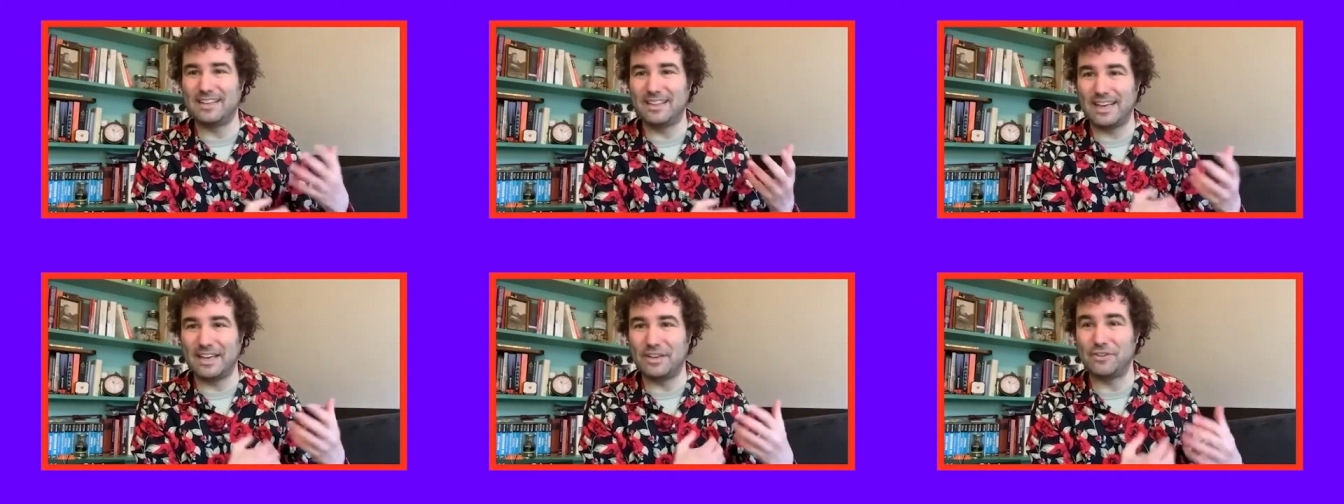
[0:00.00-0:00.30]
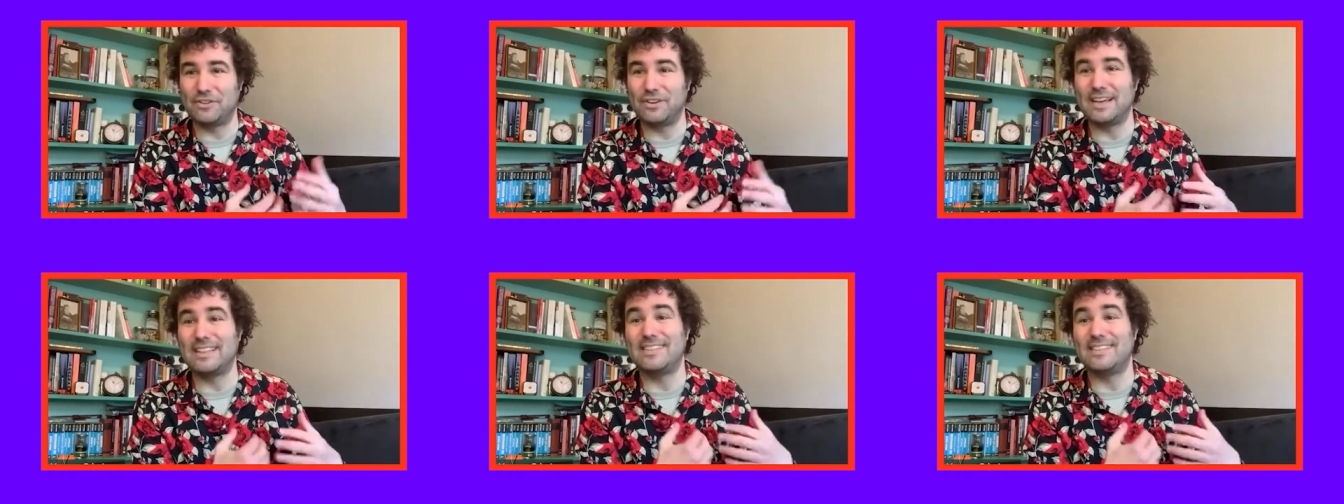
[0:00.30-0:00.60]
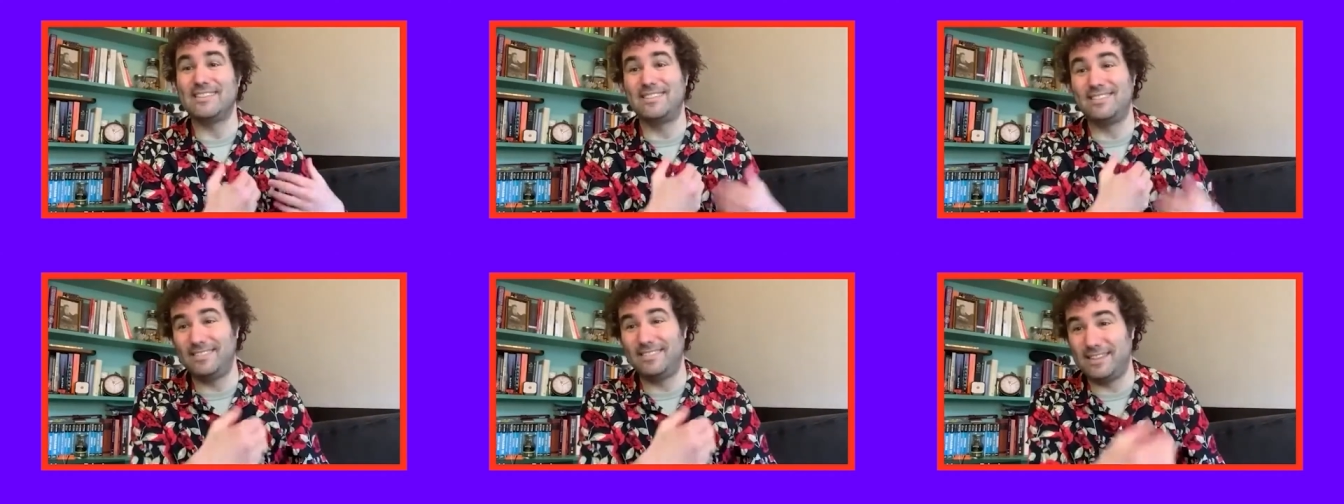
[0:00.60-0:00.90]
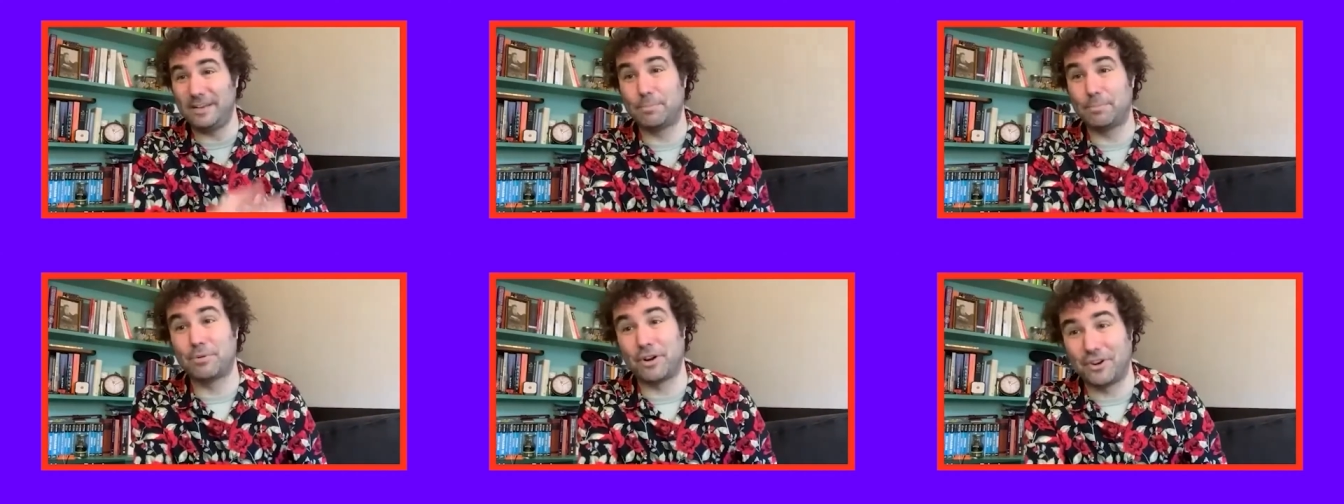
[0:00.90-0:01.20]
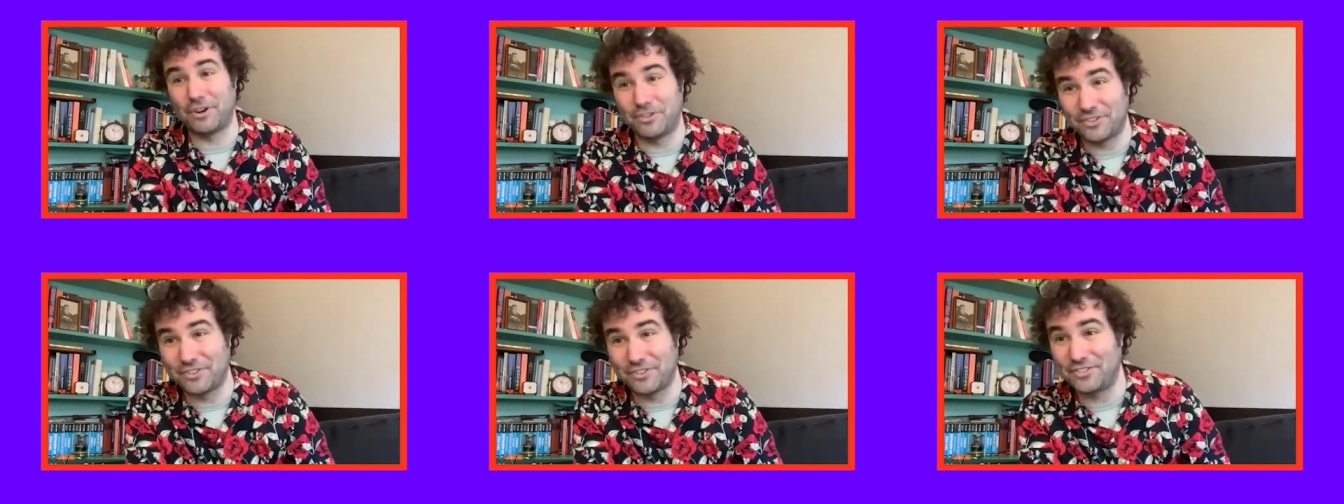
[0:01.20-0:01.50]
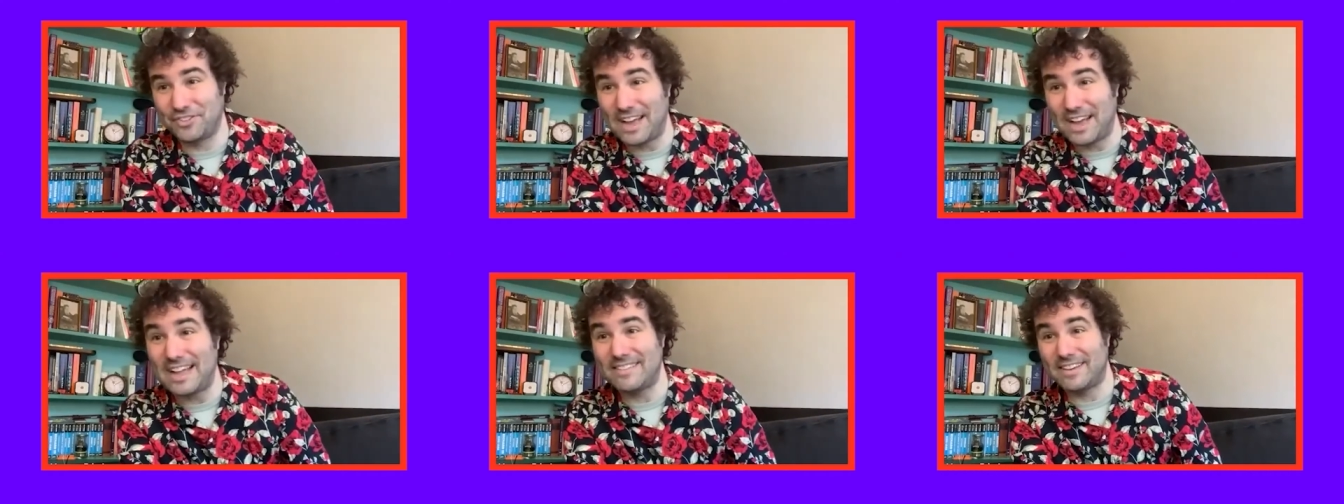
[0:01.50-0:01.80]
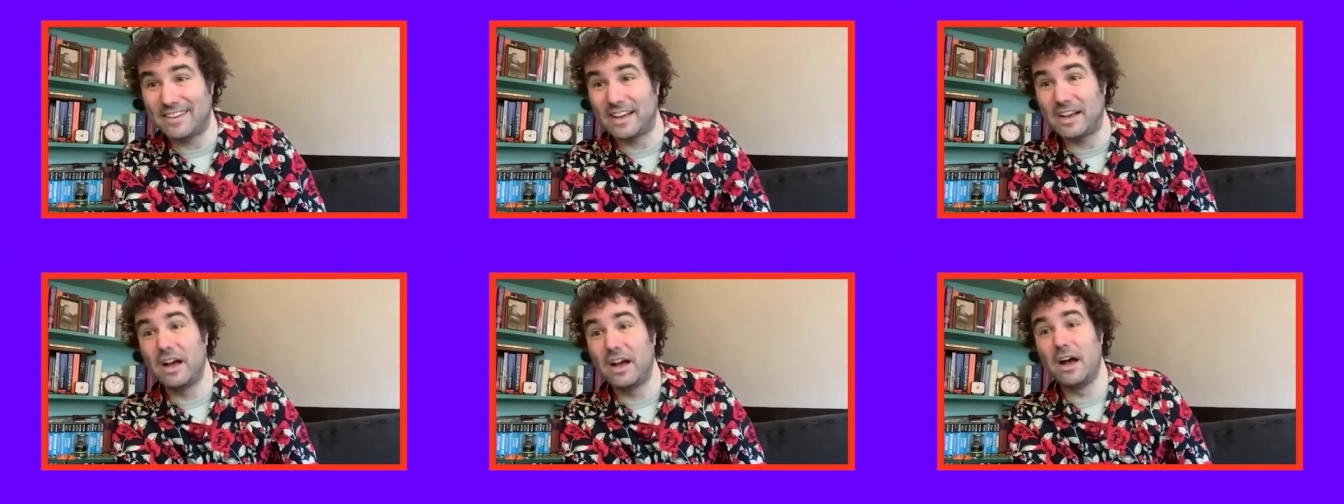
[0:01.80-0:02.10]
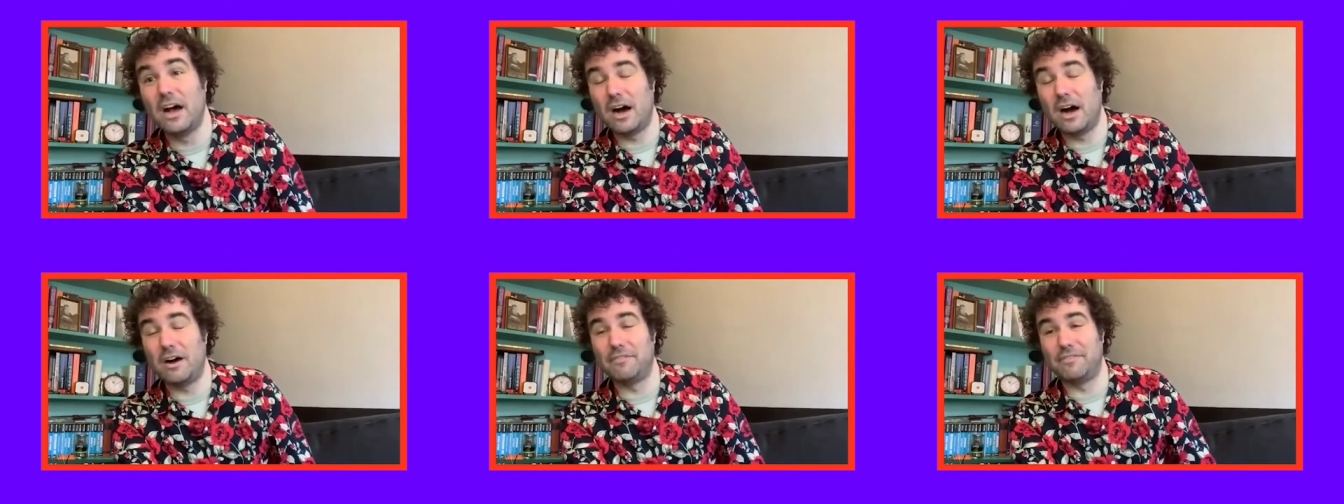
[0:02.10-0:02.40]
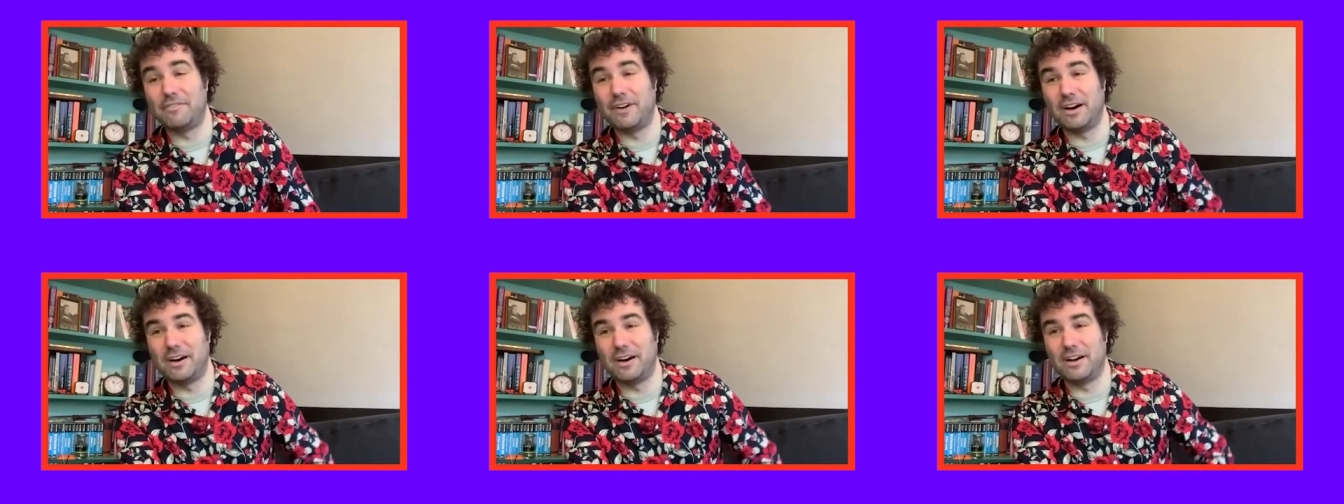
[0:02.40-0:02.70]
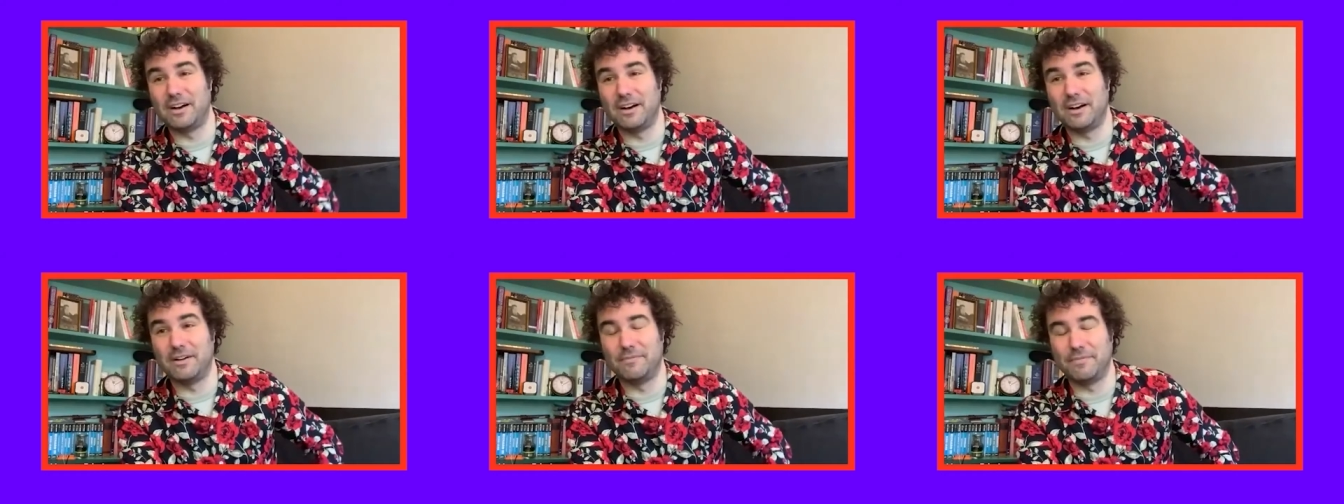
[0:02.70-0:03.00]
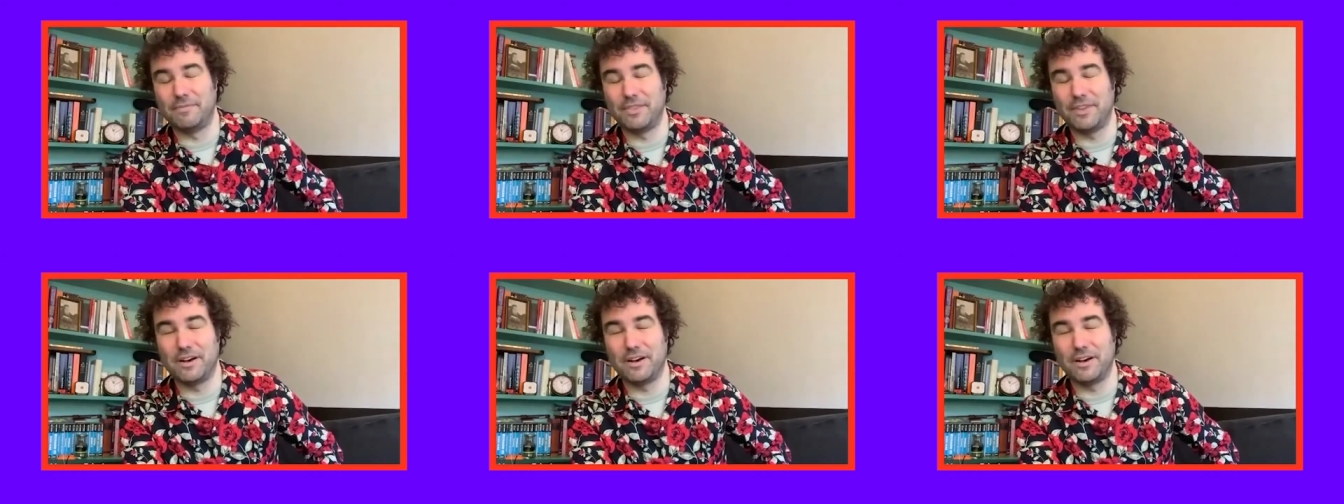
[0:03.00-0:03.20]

that you can get this deeper understanding of uh, um,